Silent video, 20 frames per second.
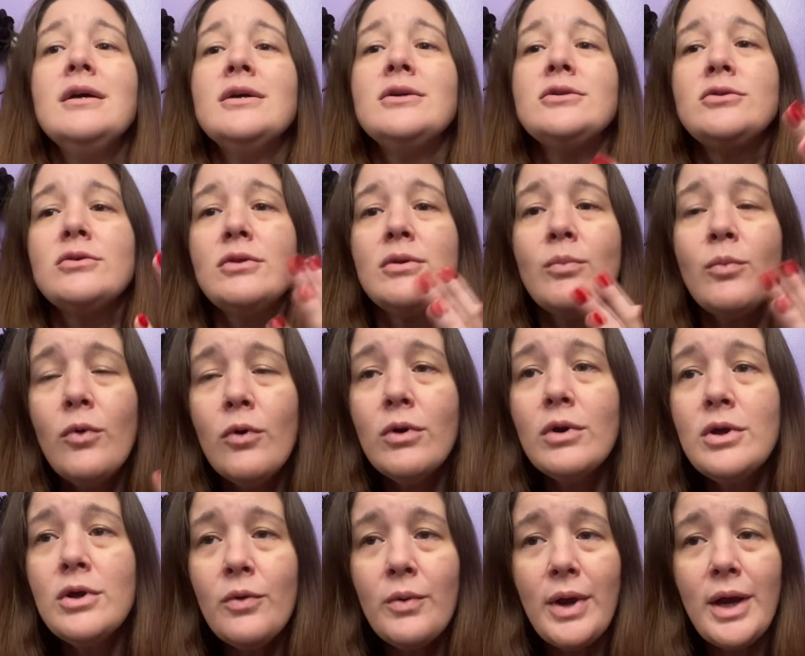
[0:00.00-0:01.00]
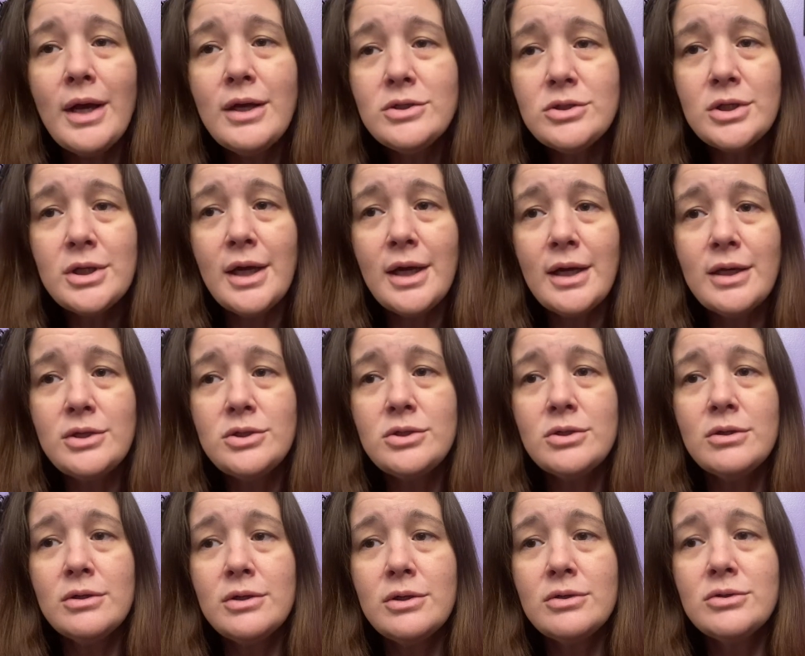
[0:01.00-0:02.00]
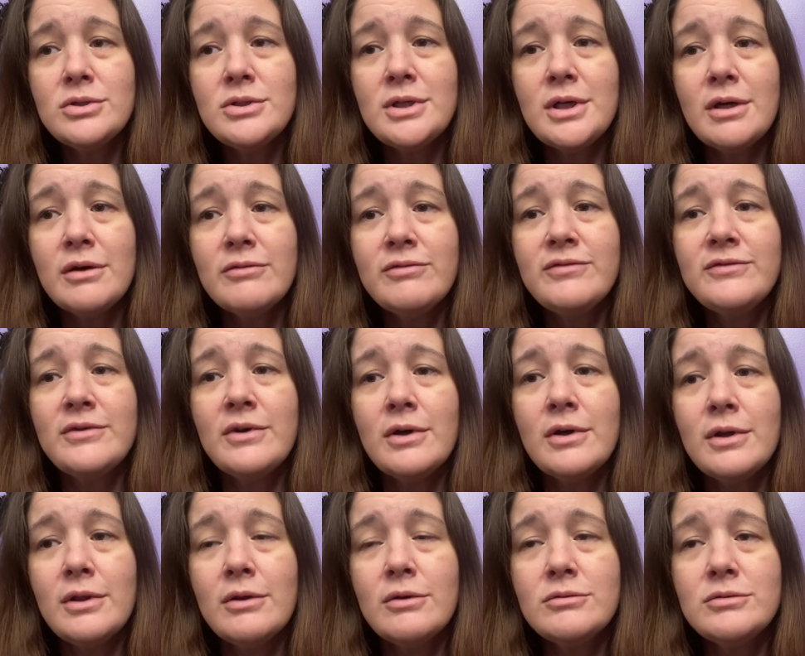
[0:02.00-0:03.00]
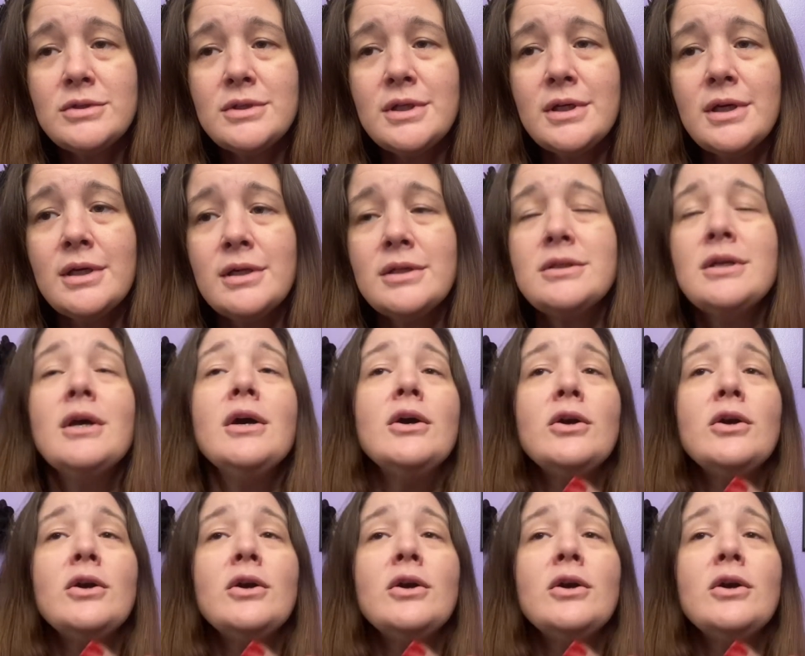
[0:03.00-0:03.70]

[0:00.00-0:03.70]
So the more you educate yourselves on those things,